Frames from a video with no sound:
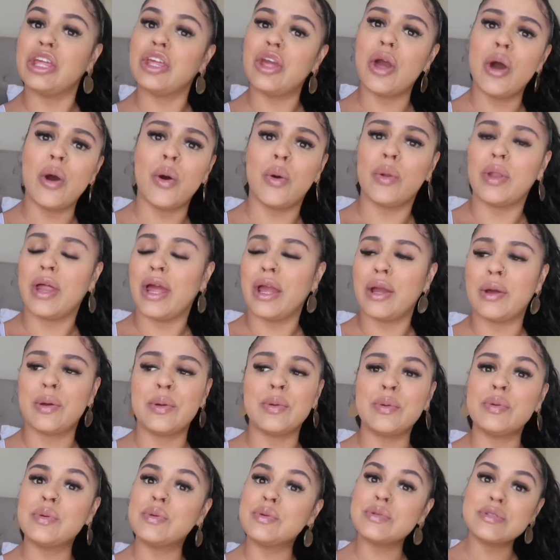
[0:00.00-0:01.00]
yo, like
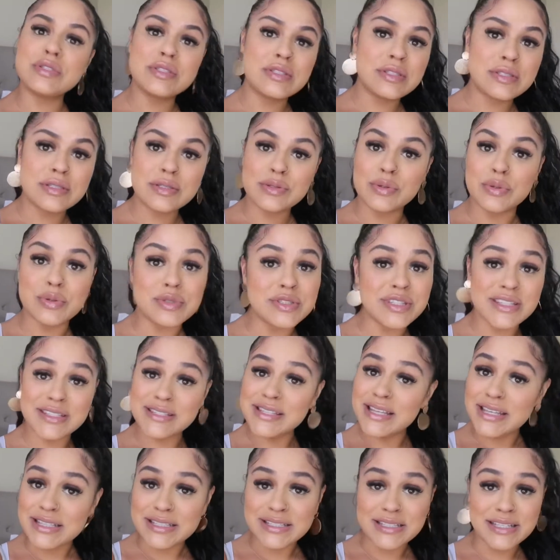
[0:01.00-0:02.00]
who's whose is
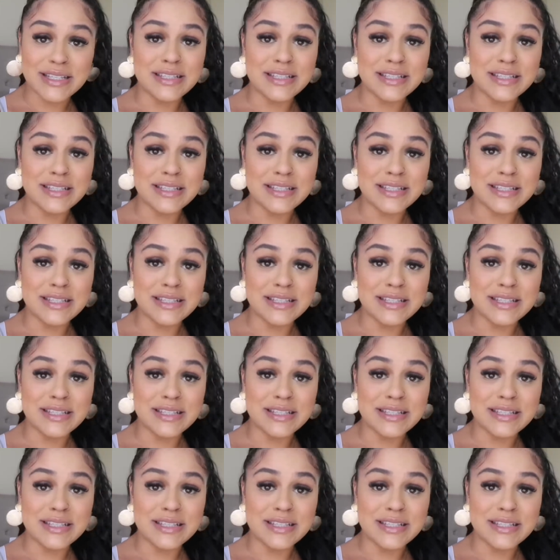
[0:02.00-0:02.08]
this?